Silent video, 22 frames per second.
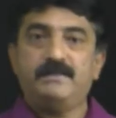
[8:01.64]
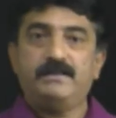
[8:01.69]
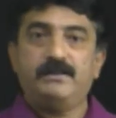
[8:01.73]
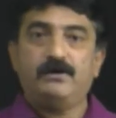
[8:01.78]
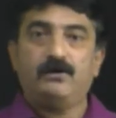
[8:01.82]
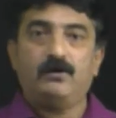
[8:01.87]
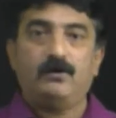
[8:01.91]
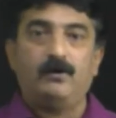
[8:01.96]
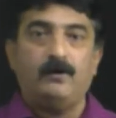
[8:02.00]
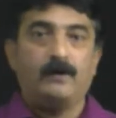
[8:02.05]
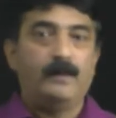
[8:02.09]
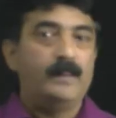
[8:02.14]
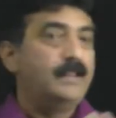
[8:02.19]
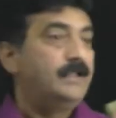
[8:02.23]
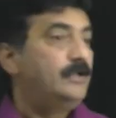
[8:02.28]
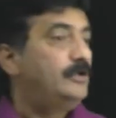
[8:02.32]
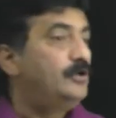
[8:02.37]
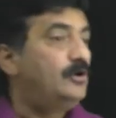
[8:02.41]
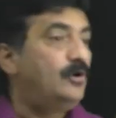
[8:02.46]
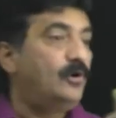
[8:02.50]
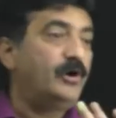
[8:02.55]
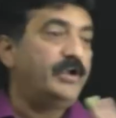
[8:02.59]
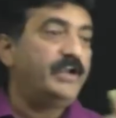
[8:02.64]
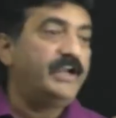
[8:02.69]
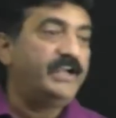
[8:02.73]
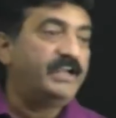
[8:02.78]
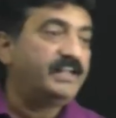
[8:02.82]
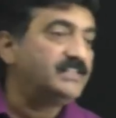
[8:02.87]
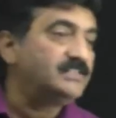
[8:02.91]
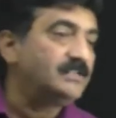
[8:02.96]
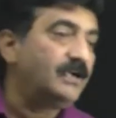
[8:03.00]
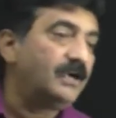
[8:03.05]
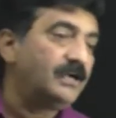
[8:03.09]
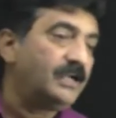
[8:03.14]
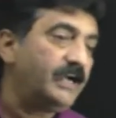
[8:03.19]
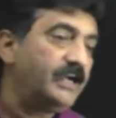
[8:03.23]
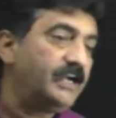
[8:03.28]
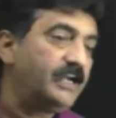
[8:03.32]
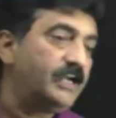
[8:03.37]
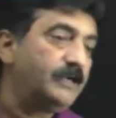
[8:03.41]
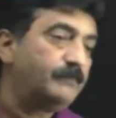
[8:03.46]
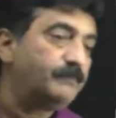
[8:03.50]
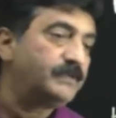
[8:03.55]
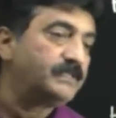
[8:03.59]
0. No, it is not
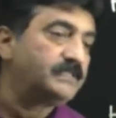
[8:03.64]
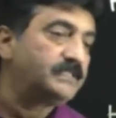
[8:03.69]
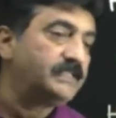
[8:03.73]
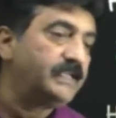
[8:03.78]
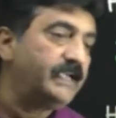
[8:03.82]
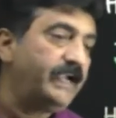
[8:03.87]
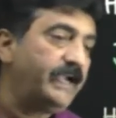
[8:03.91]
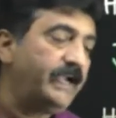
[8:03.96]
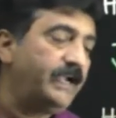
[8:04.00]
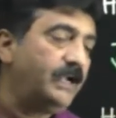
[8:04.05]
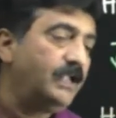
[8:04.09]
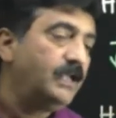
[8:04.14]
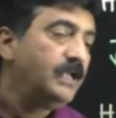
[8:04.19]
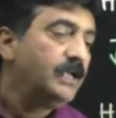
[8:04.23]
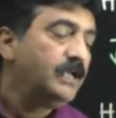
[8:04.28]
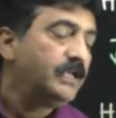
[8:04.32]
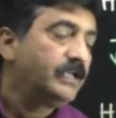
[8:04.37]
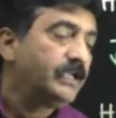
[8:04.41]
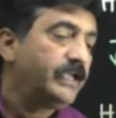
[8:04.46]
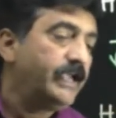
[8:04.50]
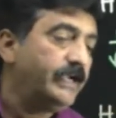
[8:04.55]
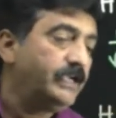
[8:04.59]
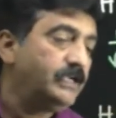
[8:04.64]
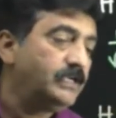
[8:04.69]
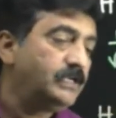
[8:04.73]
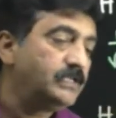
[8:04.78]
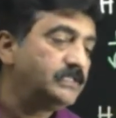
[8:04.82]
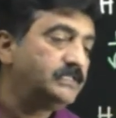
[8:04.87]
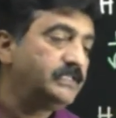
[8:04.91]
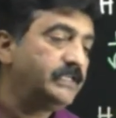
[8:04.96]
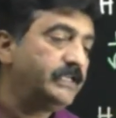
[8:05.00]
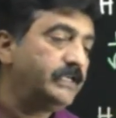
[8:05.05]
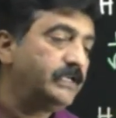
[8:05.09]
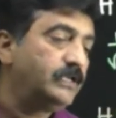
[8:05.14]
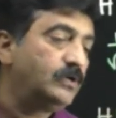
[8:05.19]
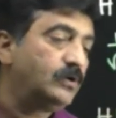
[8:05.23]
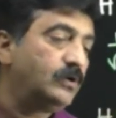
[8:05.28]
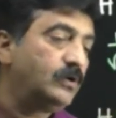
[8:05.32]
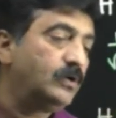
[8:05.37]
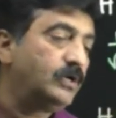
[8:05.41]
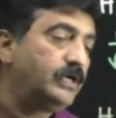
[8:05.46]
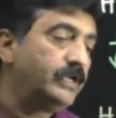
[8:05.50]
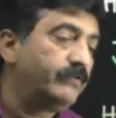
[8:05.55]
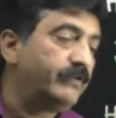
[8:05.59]
100%. Ket
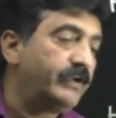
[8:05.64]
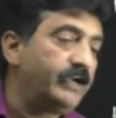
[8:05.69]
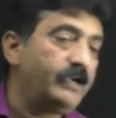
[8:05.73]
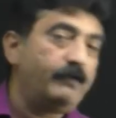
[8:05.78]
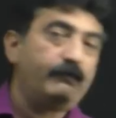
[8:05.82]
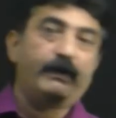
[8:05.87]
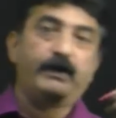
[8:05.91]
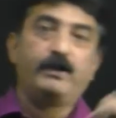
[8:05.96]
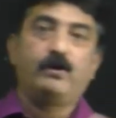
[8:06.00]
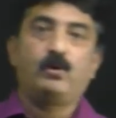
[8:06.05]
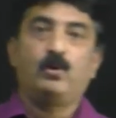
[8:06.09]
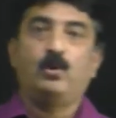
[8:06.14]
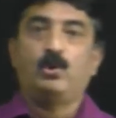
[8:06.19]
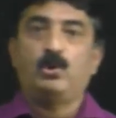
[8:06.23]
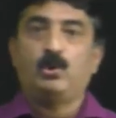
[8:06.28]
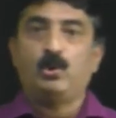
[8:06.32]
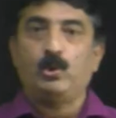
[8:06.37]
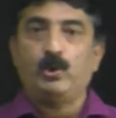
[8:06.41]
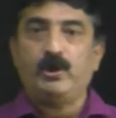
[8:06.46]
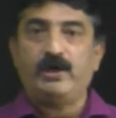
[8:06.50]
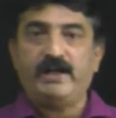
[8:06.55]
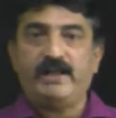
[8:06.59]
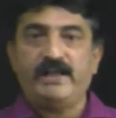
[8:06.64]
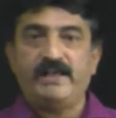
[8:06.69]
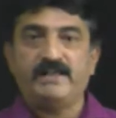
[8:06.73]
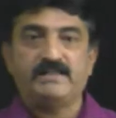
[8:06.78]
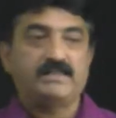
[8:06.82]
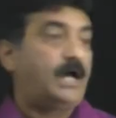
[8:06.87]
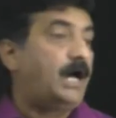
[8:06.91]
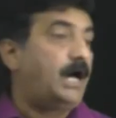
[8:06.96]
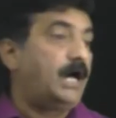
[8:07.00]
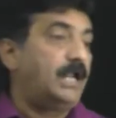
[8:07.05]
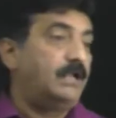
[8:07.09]
0 divided by root 2 it is.